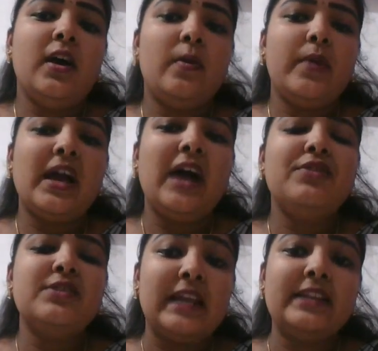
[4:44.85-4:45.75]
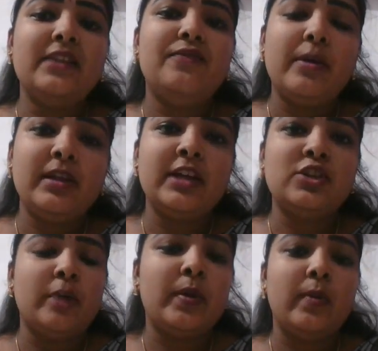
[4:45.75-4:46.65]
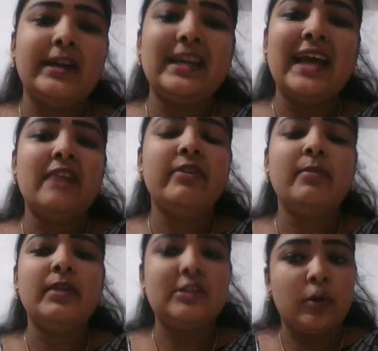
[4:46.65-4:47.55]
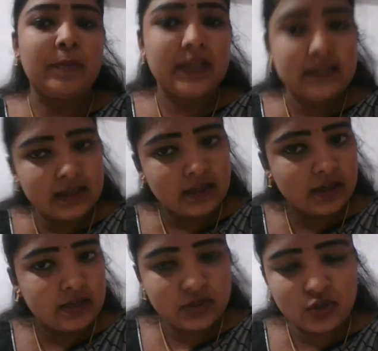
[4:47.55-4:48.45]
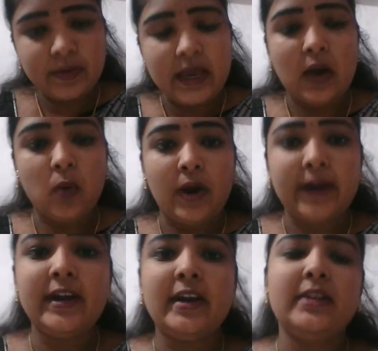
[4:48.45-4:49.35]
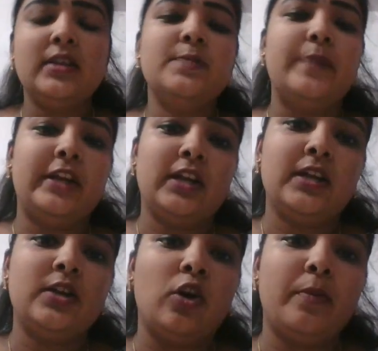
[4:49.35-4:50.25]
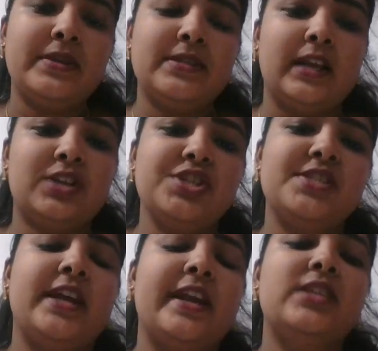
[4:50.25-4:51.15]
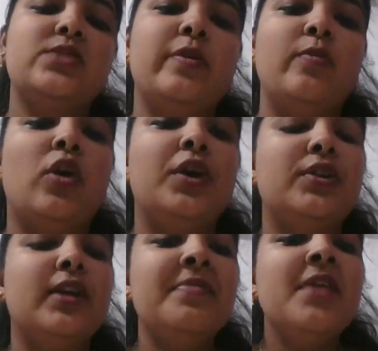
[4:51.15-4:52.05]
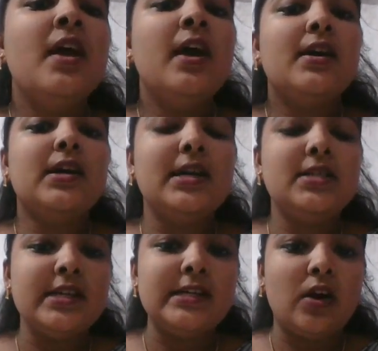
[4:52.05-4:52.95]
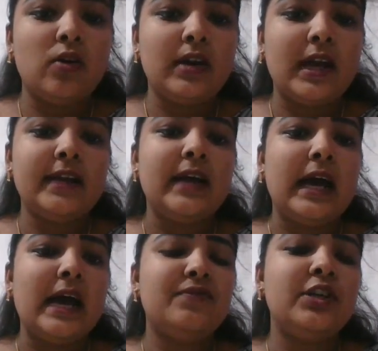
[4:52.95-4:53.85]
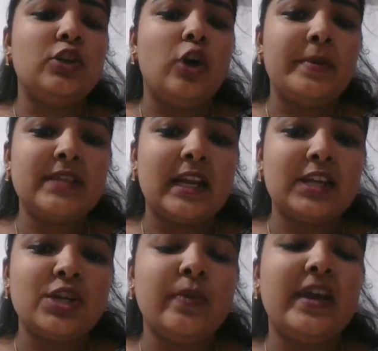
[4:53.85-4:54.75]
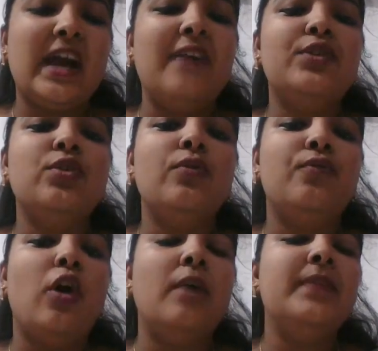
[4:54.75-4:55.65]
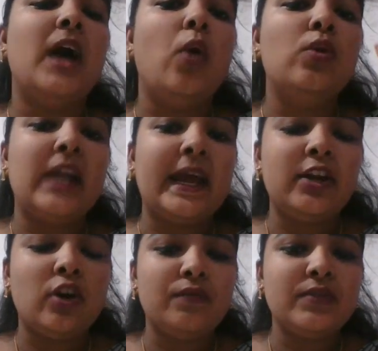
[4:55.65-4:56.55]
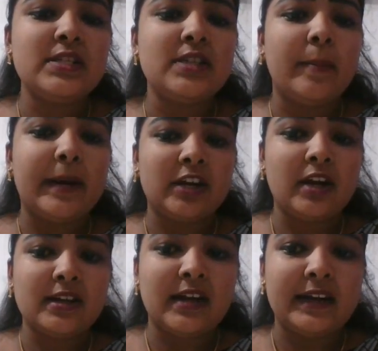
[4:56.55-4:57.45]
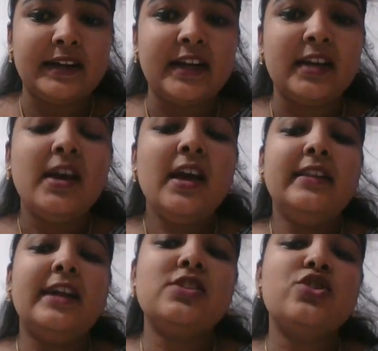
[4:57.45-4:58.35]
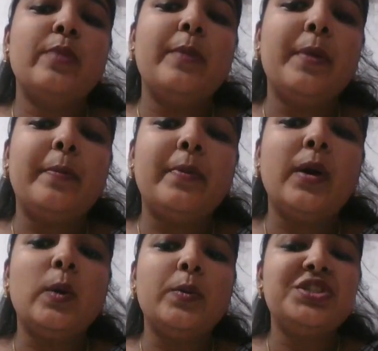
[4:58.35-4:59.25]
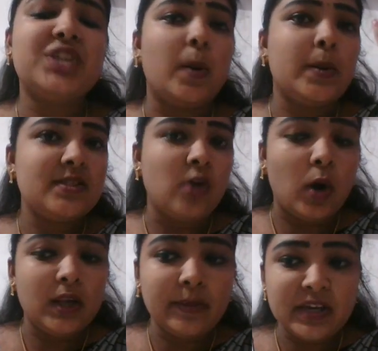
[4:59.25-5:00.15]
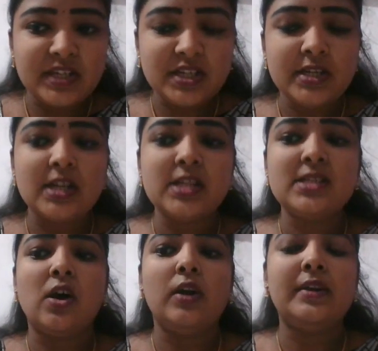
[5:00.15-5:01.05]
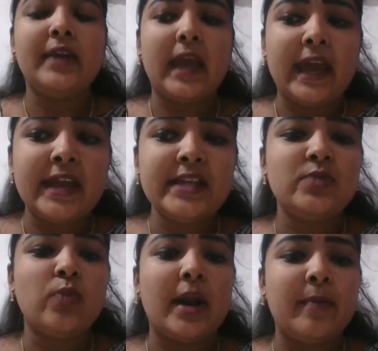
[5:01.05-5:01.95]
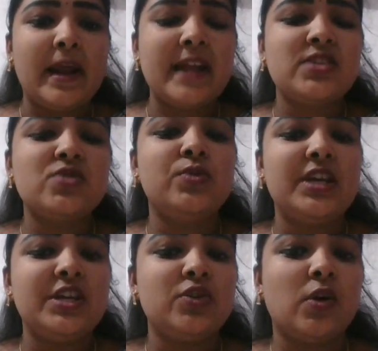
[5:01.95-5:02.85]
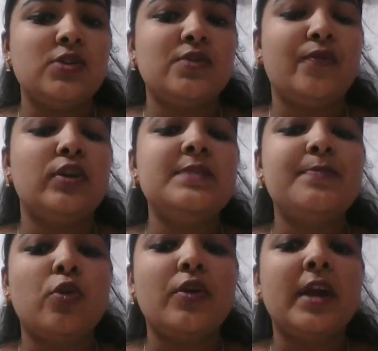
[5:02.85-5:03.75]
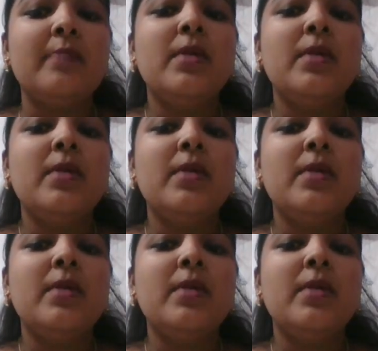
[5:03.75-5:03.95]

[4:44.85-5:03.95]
We have to select the familiar topic only. Unfamiliar topic is to be avoided in this particular topic selections. And next we move on to the content outline. After topic selection, we have to form the outline of this particular content that is to be prepared, which covers all the materials or the aids one plans to teach also for this program.